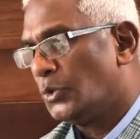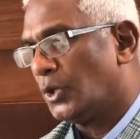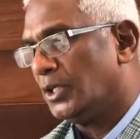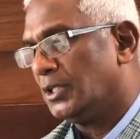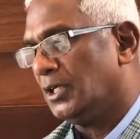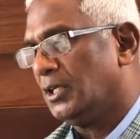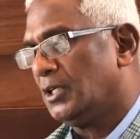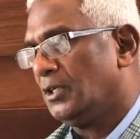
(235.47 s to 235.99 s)

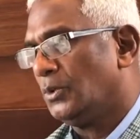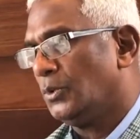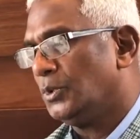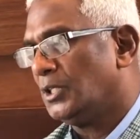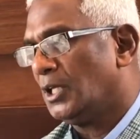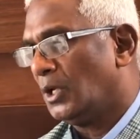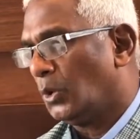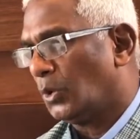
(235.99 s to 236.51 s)
together
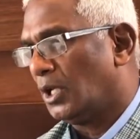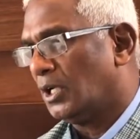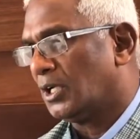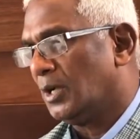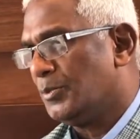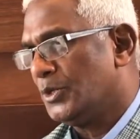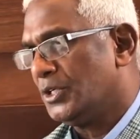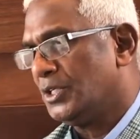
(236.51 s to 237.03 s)
with the local
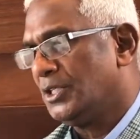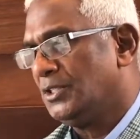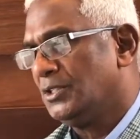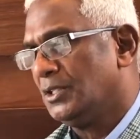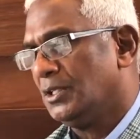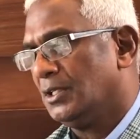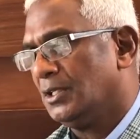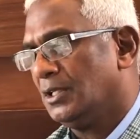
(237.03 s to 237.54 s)

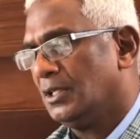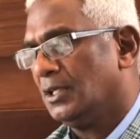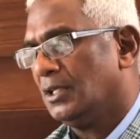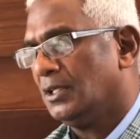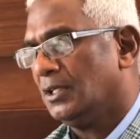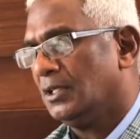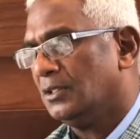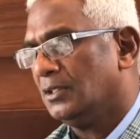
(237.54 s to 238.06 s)
communities,
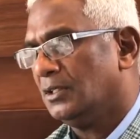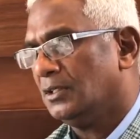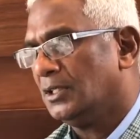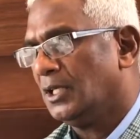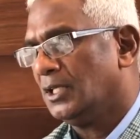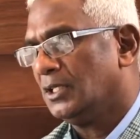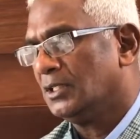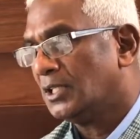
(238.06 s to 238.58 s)

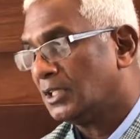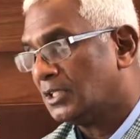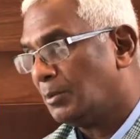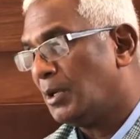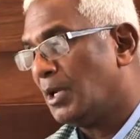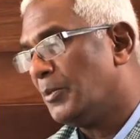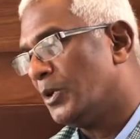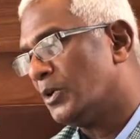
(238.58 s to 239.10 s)
then the
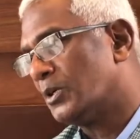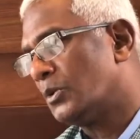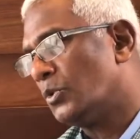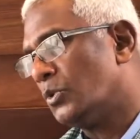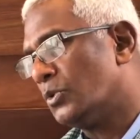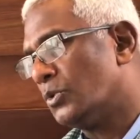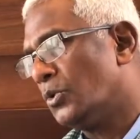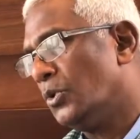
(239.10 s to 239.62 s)
development could